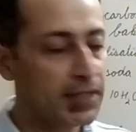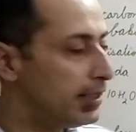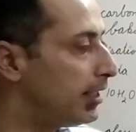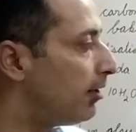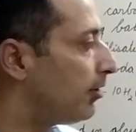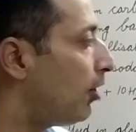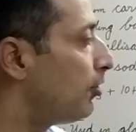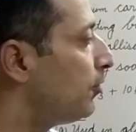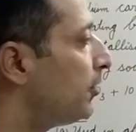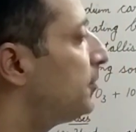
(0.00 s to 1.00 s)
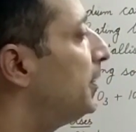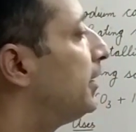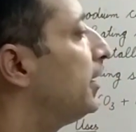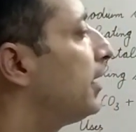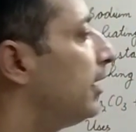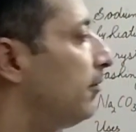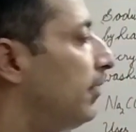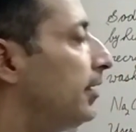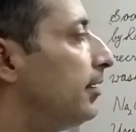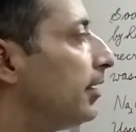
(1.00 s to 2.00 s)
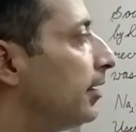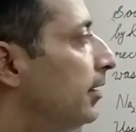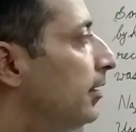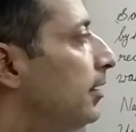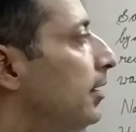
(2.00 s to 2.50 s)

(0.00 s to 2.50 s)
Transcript: Yeah, now you must be thinking one thing,